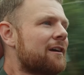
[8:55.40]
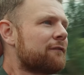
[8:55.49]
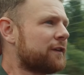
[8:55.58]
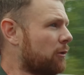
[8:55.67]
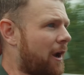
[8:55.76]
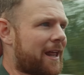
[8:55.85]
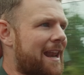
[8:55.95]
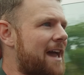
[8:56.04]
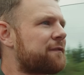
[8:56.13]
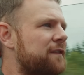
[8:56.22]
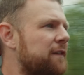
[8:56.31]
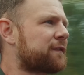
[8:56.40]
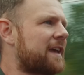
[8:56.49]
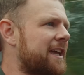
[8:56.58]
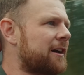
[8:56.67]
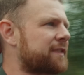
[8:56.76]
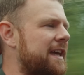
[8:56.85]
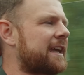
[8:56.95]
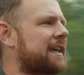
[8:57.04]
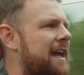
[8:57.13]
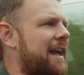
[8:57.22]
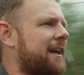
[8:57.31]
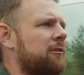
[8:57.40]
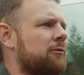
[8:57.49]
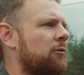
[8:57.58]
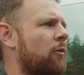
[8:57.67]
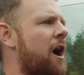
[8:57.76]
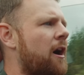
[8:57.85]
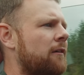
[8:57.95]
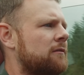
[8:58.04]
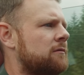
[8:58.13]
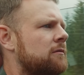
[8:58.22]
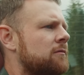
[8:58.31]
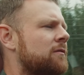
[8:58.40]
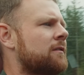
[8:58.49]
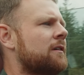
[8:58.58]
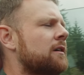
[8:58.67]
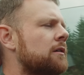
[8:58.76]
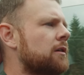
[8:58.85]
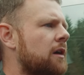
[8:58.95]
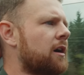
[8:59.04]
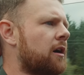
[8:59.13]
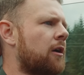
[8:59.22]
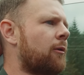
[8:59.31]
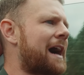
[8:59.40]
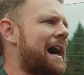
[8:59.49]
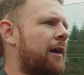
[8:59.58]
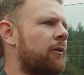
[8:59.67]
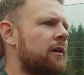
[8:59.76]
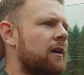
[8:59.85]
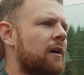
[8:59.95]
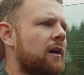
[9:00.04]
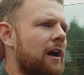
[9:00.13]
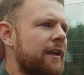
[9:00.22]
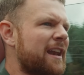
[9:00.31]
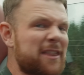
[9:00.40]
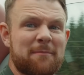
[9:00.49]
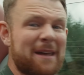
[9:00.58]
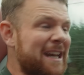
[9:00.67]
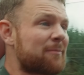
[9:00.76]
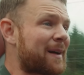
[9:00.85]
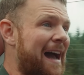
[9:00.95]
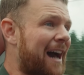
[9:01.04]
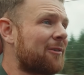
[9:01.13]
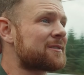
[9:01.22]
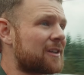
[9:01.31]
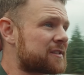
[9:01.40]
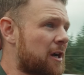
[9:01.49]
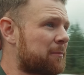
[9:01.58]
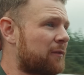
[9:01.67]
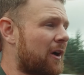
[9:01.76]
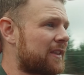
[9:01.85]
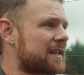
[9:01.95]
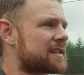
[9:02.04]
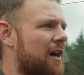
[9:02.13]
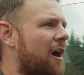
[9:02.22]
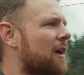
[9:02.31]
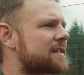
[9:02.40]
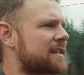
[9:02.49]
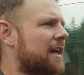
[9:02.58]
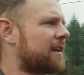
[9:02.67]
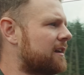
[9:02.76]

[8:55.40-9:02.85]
if you want an F50, you're thinking, what? Oh, wow. Another £1 million on top of what this costs, and